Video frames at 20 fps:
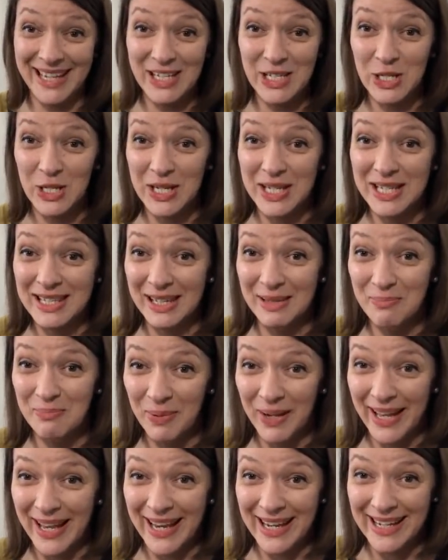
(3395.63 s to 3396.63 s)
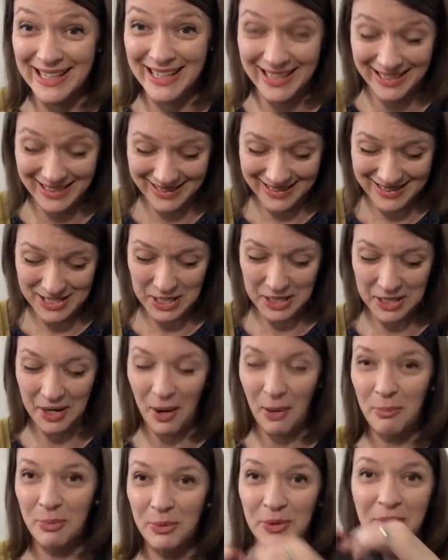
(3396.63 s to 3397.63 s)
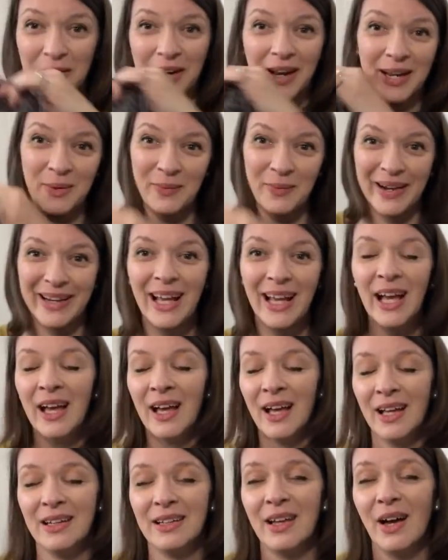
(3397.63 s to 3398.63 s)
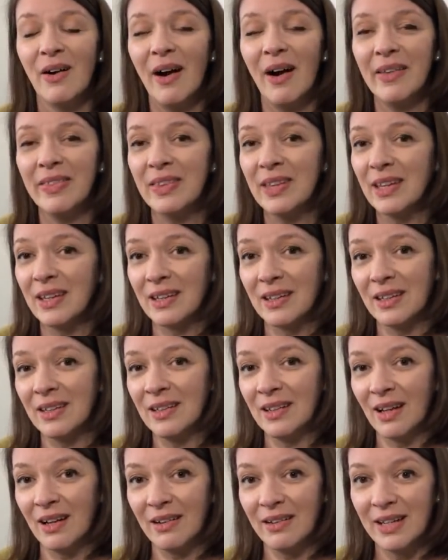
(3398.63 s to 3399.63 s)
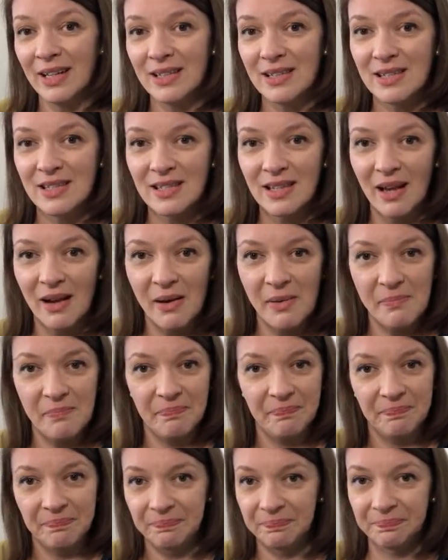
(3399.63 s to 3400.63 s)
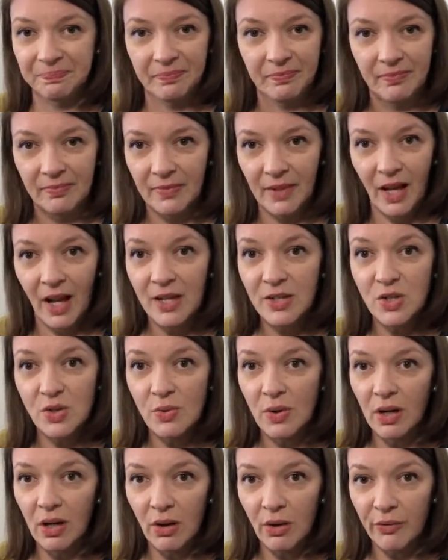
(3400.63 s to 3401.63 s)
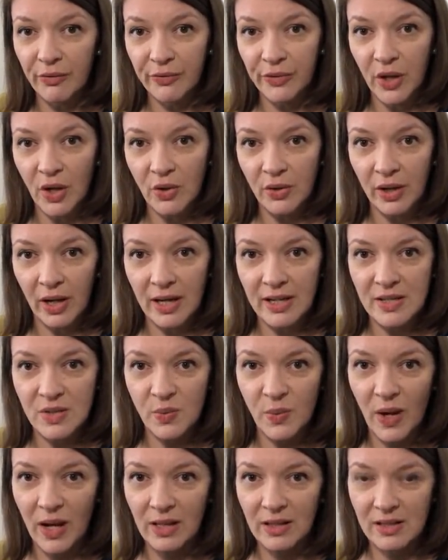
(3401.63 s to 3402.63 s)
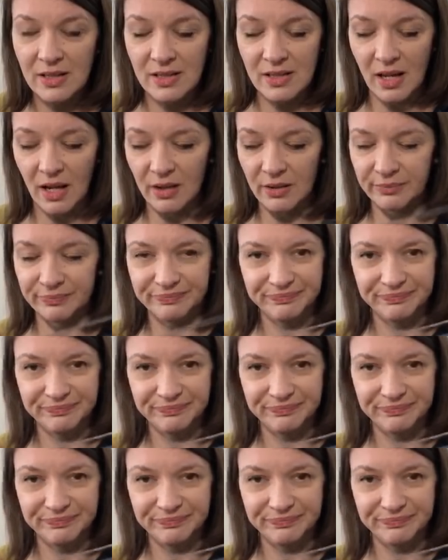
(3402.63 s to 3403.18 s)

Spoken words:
She's complaining that she can't put on any weight. No, I think, it's I do a lot of yoga as well, so